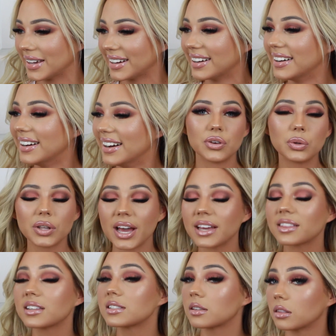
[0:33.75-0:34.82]
If you
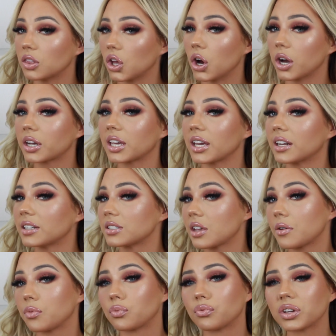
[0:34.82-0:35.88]
like this look, it is
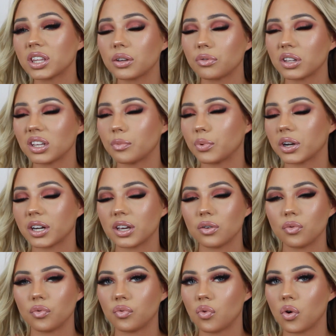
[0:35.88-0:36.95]
a really pretty
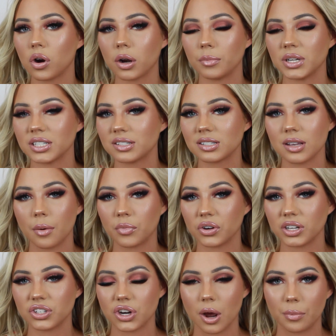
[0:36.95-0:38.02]
warm,
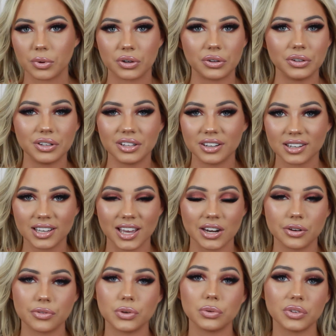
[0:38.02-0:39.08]
summery, tropical look.
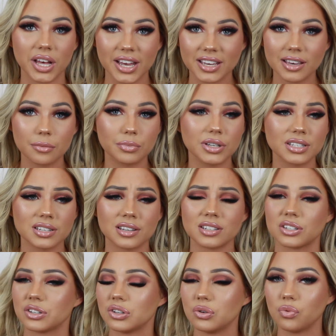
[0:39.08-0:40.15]
And if you like it, please
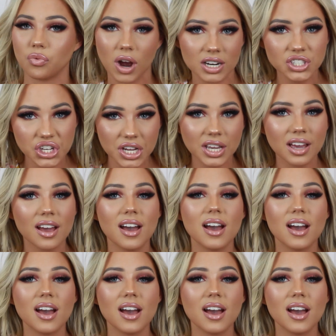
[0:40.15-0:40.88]
continue watching.